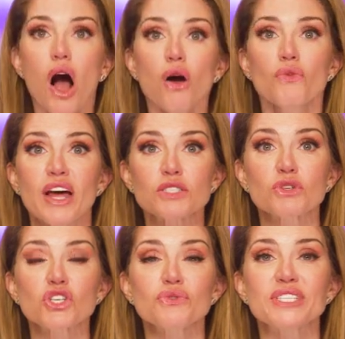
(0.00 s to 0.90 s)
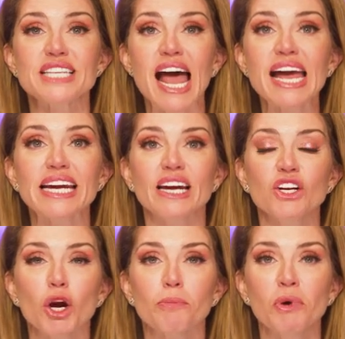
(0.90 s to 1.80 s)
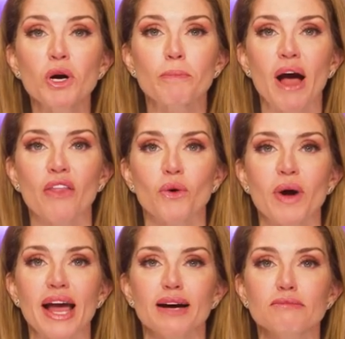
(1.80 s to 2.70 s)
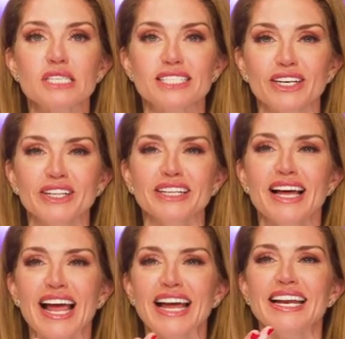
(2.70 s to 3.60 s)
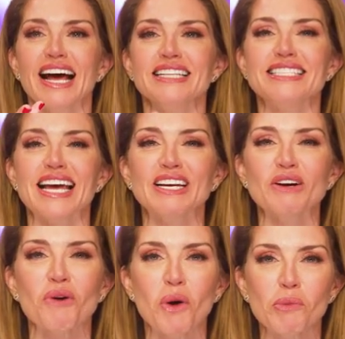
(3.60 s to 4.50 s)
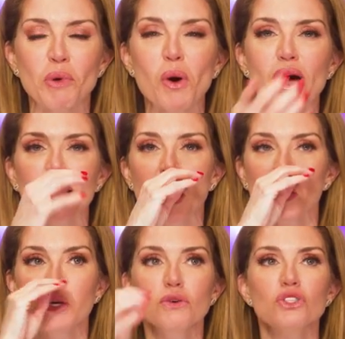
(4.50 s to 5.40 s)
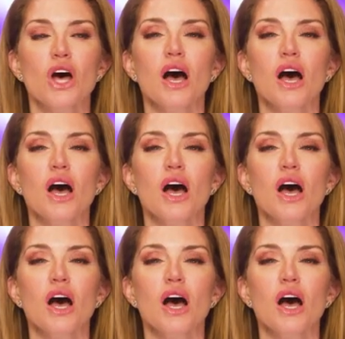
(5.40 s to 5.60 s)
oh that's what you say in your book by the way i'm still an, a 10 year old boy you